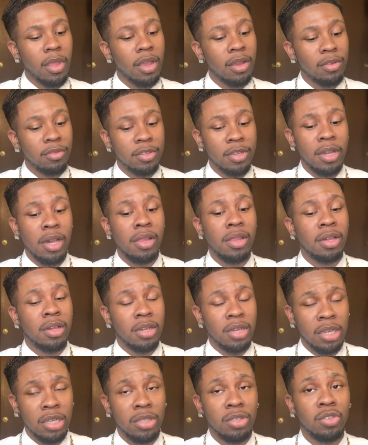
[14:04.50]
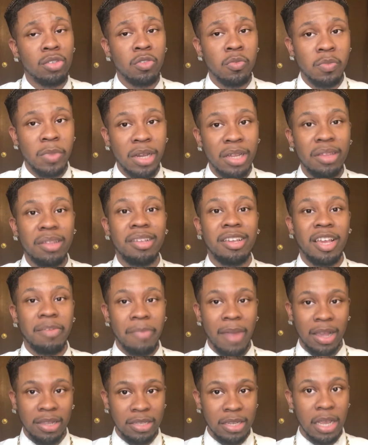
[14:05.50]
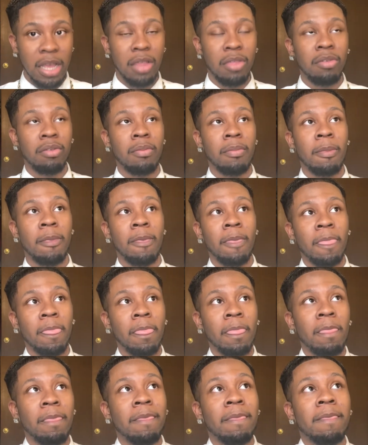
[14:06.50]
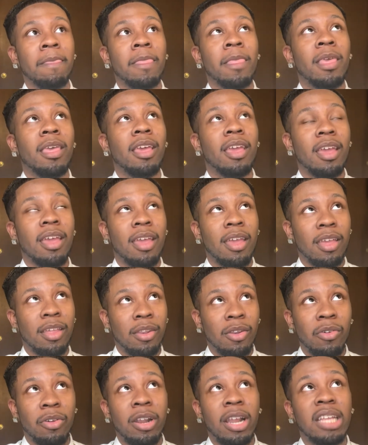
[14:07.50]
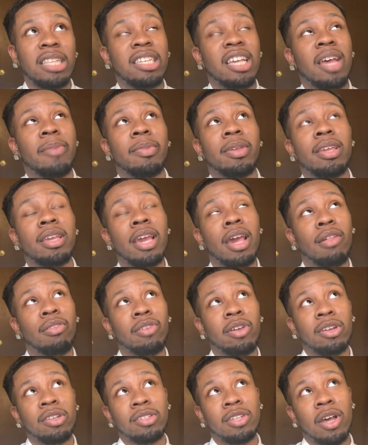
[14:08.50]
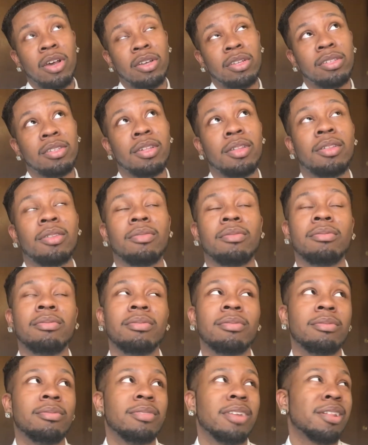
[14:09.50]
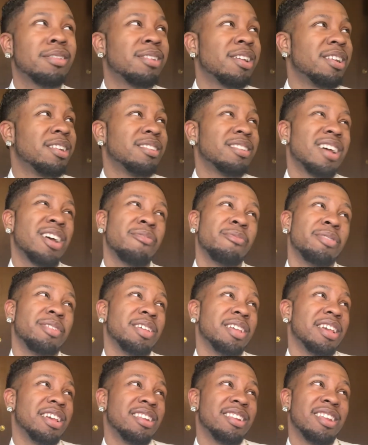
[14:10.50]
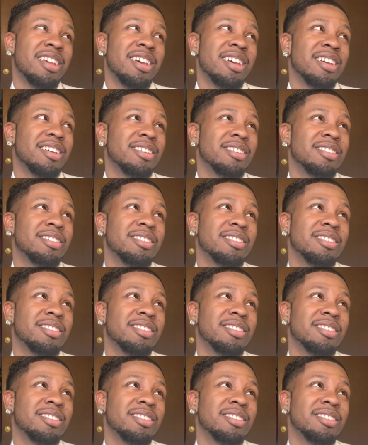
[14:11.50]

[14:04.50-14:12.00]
it took us a good 2 months to get back together. And during that time, he had started talking to... Ooh, that's not it. I don't want to get in that.